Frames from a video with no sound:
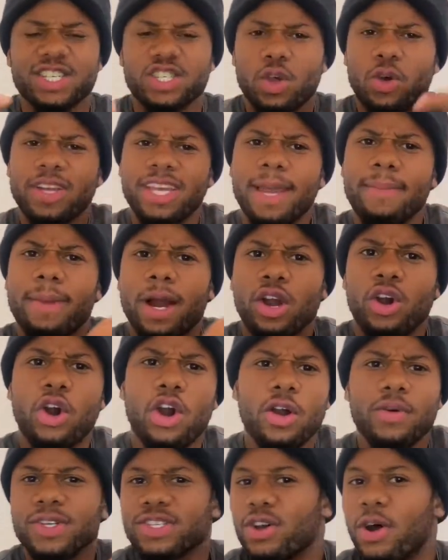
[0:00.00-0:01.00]
So yeah, my
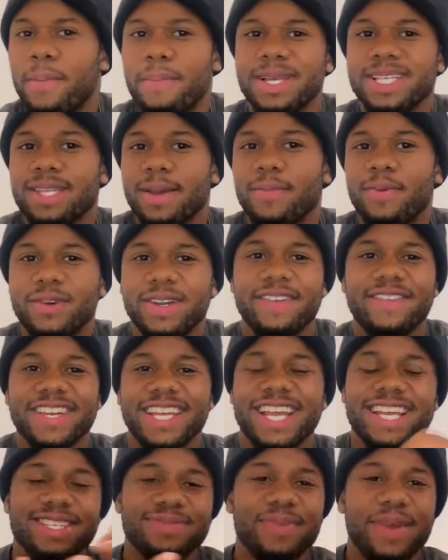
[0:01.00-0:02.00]
car was all messed up or whatever the
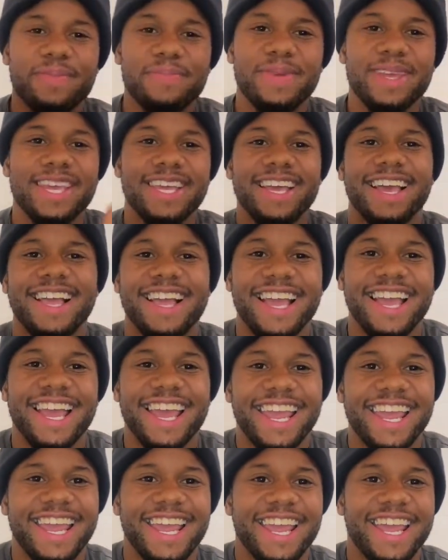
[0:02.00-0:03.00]
case may be,
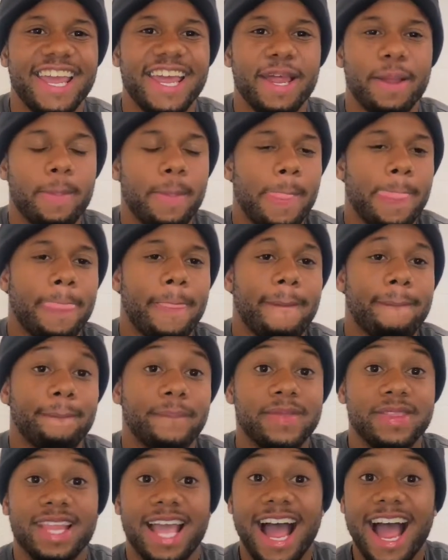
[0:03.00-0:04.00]
and
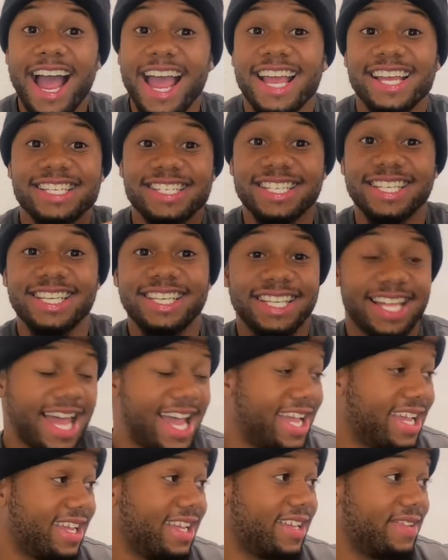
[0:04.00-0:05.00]
I actually
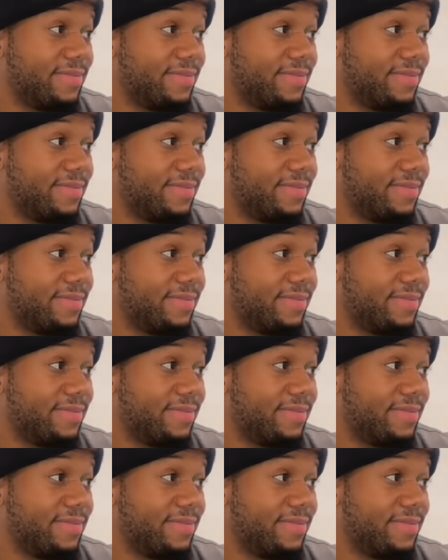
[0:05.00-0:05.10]
I